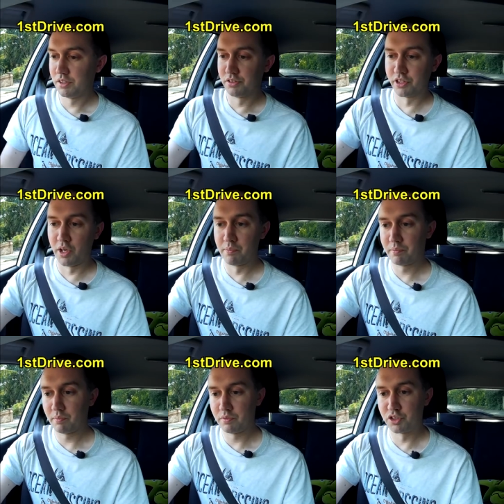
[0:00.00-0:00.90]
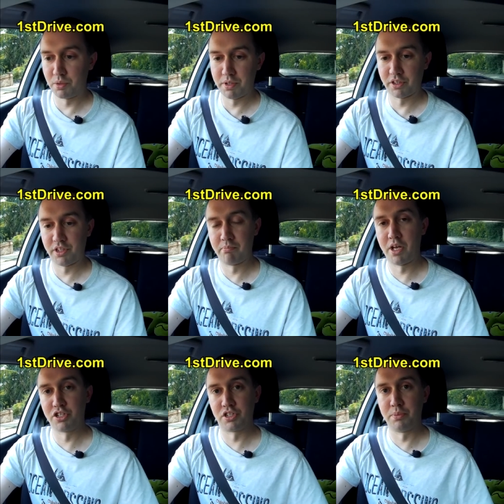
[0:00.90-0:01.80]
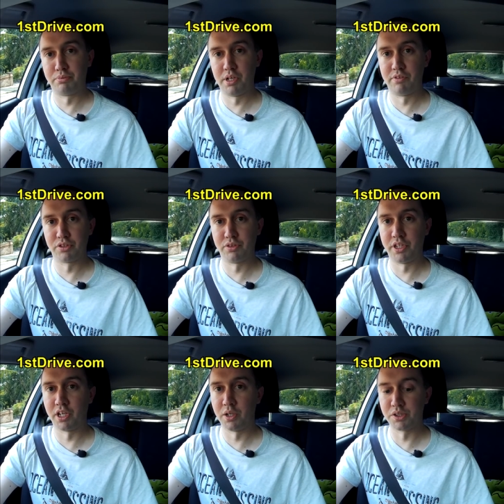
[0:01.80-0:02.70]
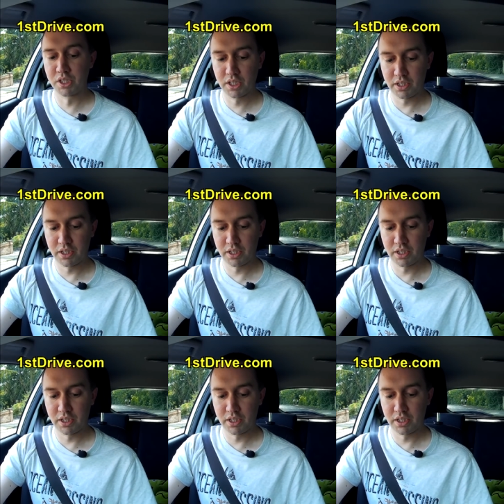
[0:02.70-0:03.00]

So, something I didn't mention in previous videos